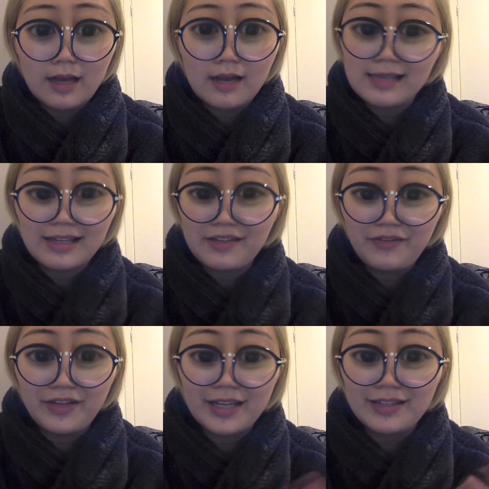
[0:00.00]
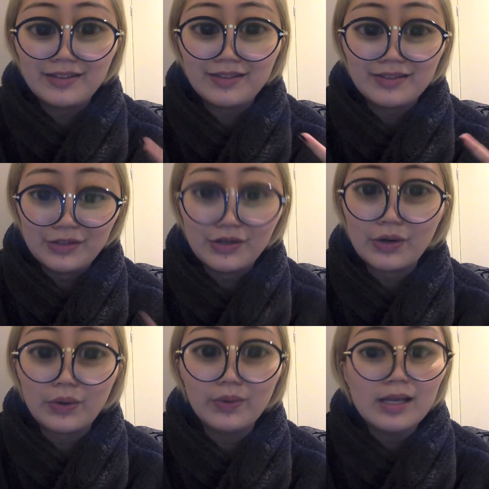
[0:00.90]
significant
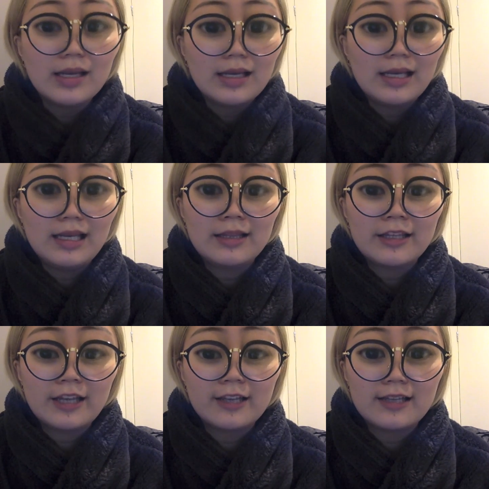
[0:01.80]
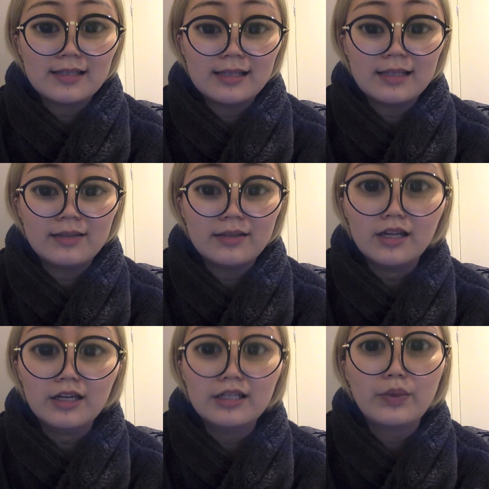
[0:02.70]
role in connecting the
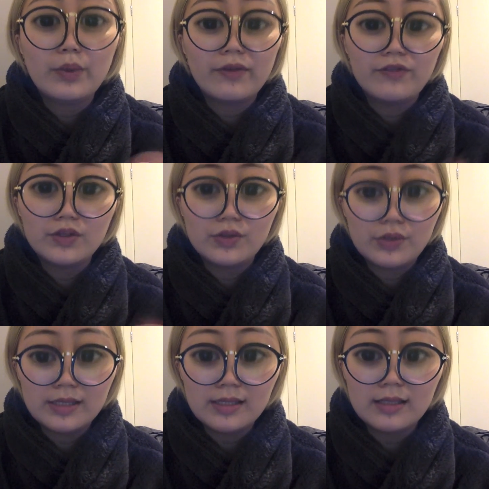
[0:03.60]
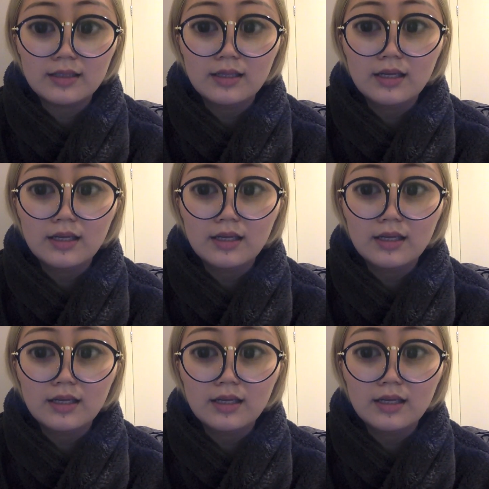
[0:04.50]
learner with the tutor.